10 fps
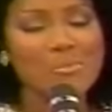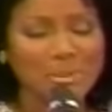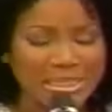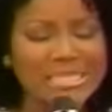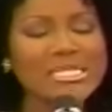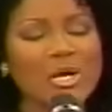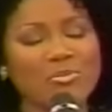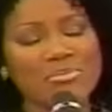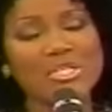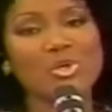Please
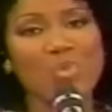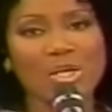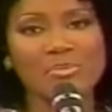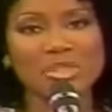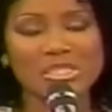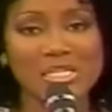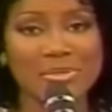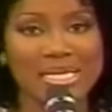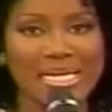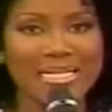help me to welcome to
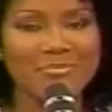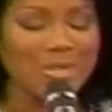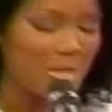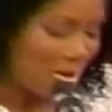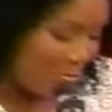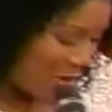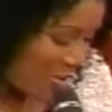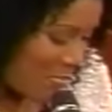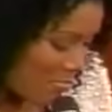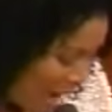TBN Brother
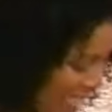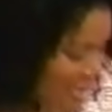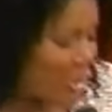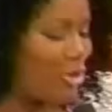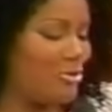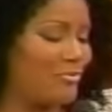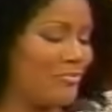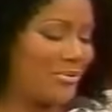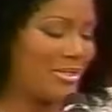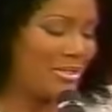Michael
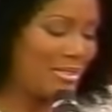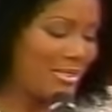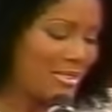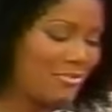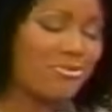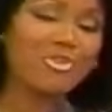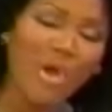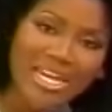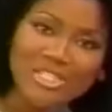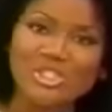
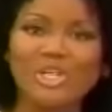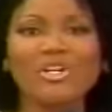Frazier